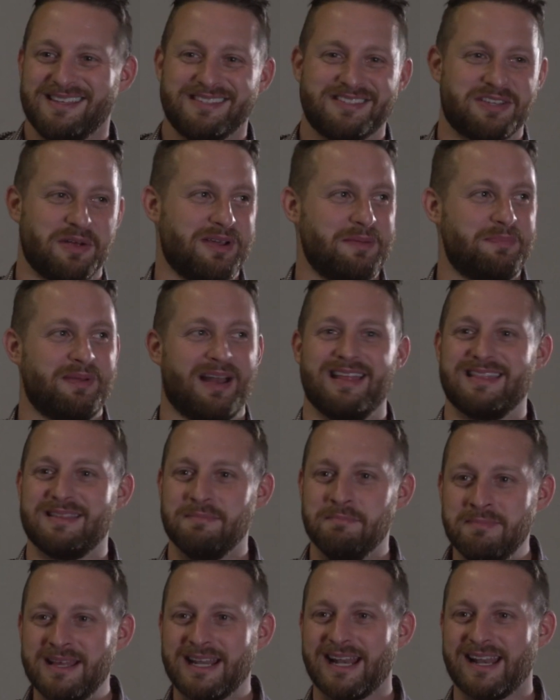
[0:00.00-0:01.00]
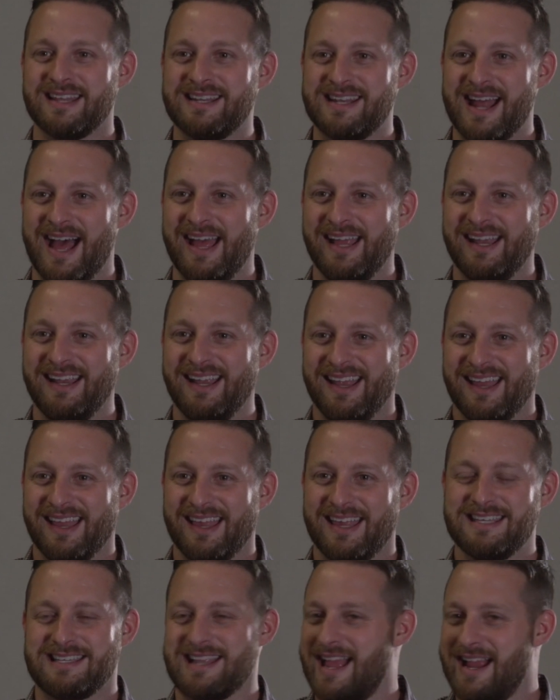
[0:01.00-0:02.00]
So he'd be like, the middle of the day,
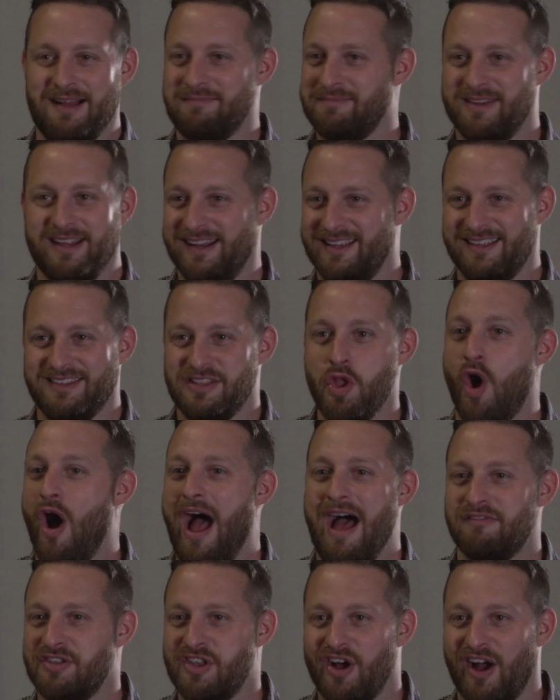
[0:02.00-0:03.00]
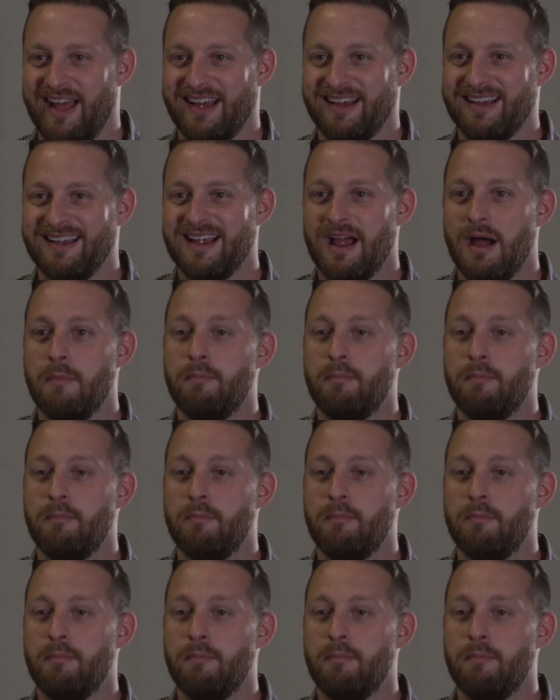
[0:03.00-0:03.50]
he's like, I'm gonna not have a diet.